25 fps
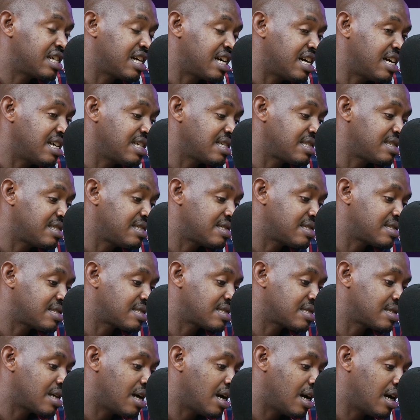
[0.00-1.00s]
has
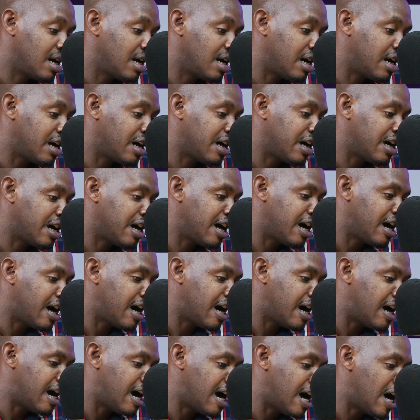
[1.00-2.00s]
this
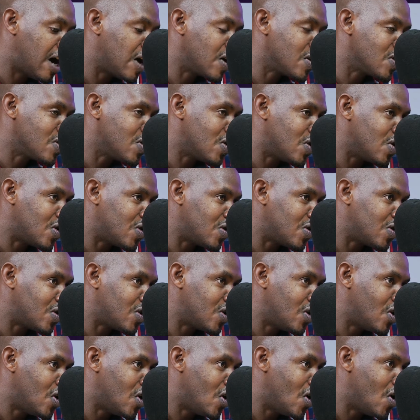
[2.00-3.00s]
angle
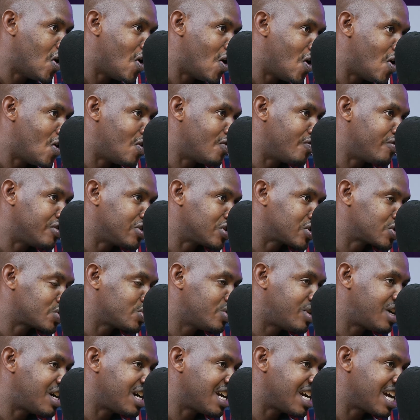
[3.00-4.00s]
of
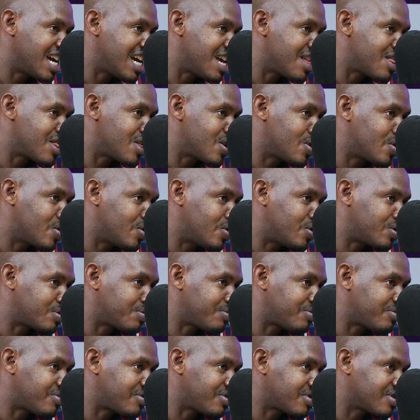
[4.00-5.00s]
ensuring ethical
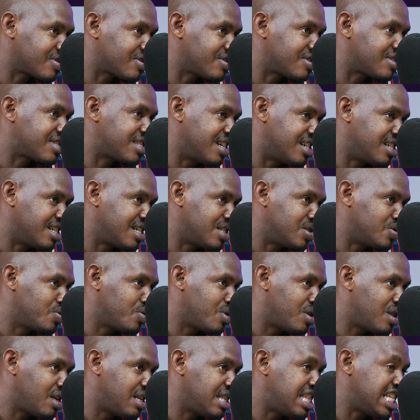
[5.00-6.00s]
standards
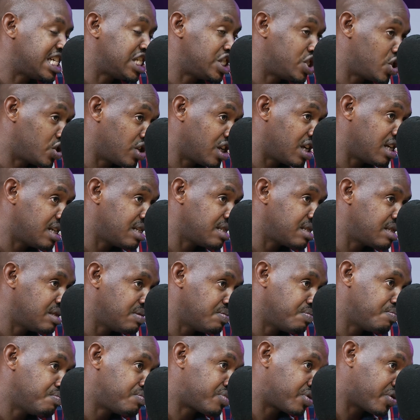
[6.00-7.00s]
within the
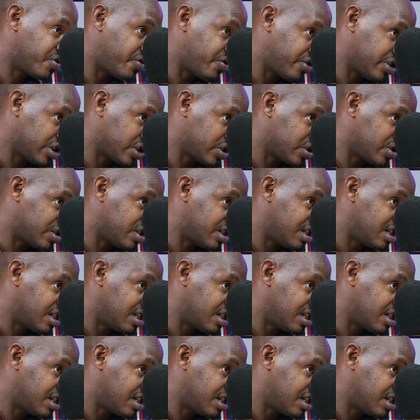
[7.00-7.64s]
journalism profession.